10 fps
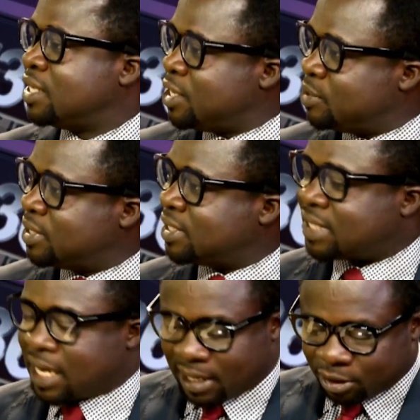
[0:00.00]
You
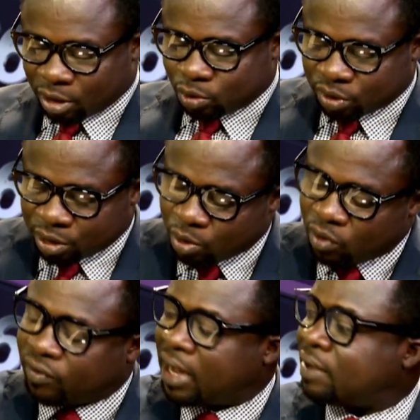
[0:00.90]
understand? A judge will sit
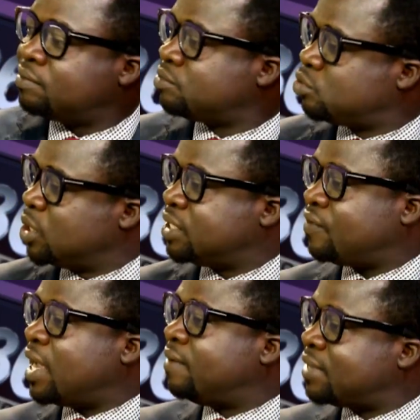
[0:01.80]
over
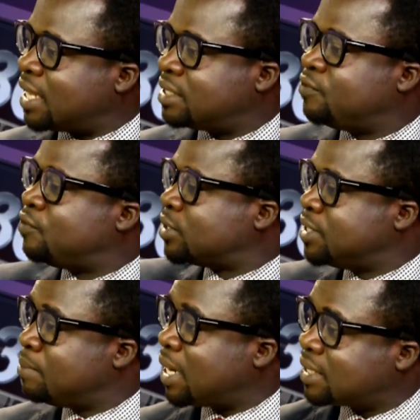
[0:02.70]
25, 30, 40
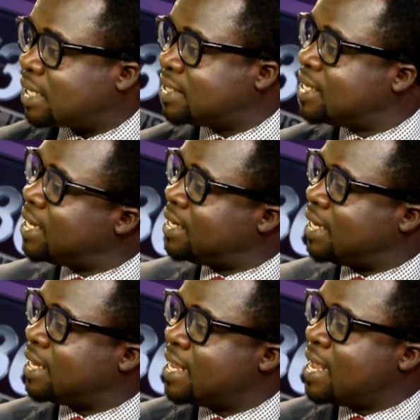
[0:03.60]
matters in a
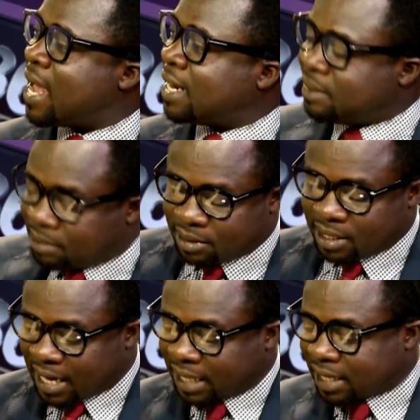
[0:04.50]
day. And in
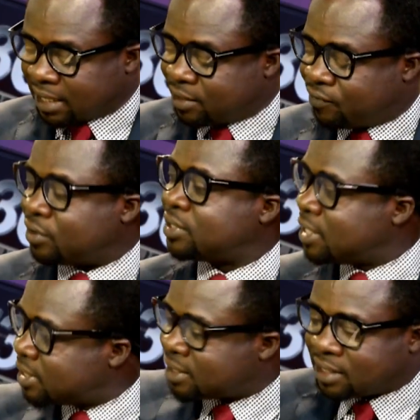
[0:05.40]
that 30, 40
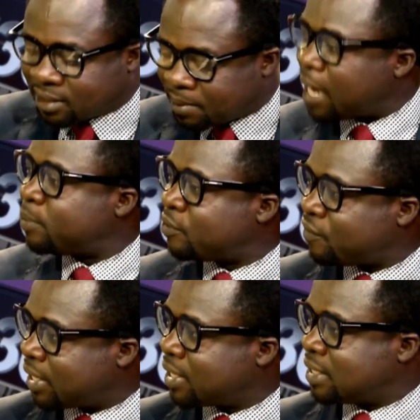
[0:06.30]
is this
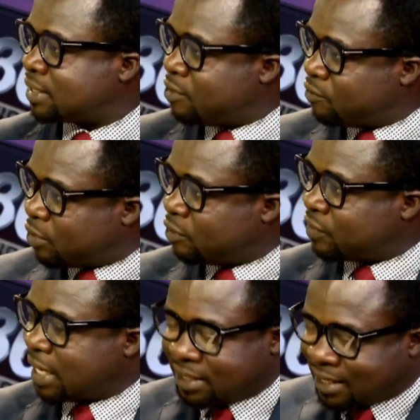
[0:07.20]
high-profile case involved,
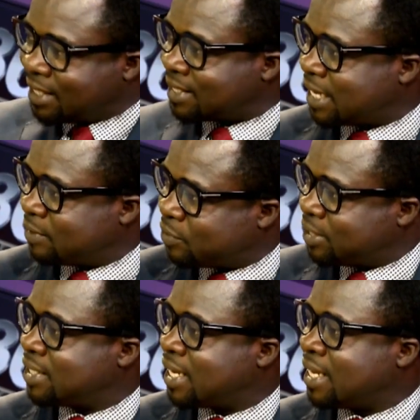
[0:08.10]
and it's listed for
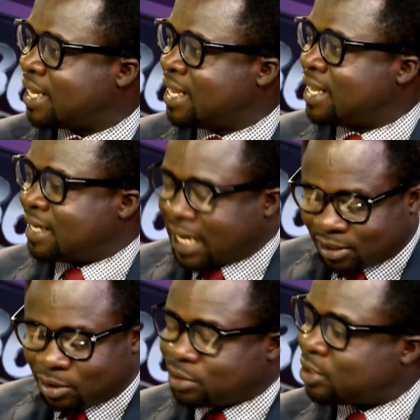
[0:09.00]
the day. That is
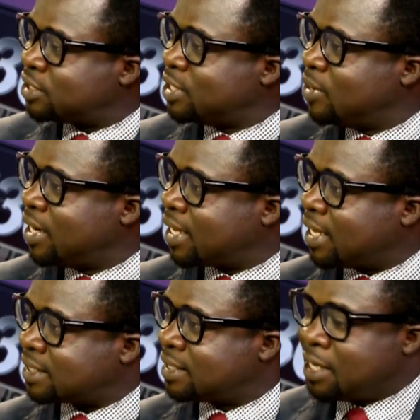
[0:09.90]
not just the only
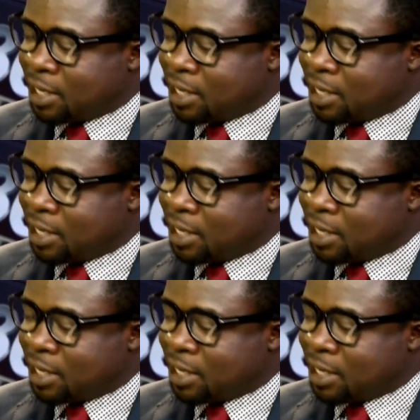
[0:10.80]
case.